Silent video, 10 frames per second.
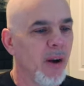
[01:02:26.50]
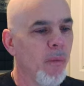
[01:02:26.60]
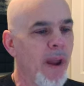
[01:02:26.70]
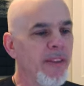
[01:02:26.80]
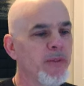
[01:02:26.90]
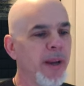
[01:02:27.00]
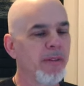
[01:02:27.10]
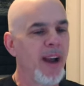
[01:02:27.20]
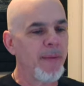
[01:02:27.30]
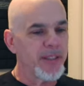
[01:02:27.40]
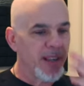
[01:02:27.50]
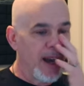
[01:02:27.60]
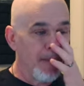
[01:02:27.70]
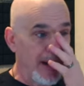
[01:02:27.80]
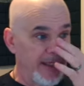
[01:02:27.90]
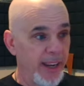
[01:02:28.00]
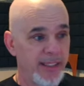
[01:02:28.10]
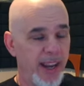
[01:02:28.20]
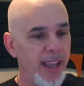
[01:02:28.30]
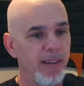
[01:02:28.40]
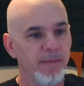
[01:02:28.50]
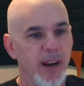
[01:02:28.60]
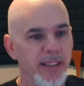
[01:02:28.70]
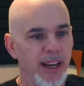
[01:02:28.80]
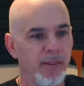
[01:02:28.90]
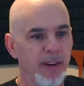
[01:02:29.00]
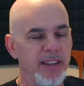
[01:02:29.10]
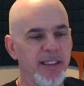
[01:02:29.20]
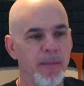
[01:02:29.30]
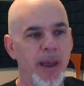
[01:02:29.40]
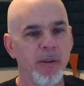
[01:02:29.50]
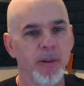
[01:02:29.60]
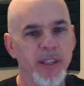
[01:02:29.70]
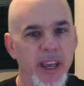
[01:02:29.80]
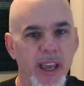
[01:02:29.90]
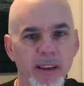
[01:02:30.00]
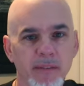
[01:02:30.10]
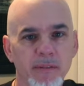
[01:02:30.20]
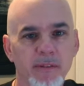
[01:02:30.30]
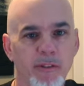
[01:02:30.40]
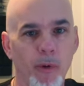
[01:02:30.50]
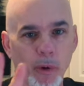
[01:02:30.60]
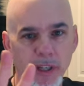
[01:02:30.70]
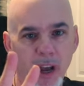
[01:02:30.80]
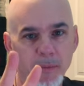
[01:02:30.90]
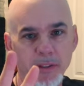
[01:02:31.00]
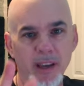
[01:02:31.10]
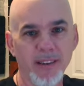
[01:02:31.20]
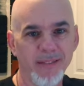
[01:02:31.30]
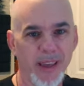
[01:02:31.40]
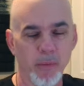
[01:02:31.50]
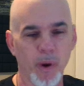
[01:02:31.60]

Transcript: Wayland's Way Craps, um, I did it today. I, I, reset the bankroll today four times and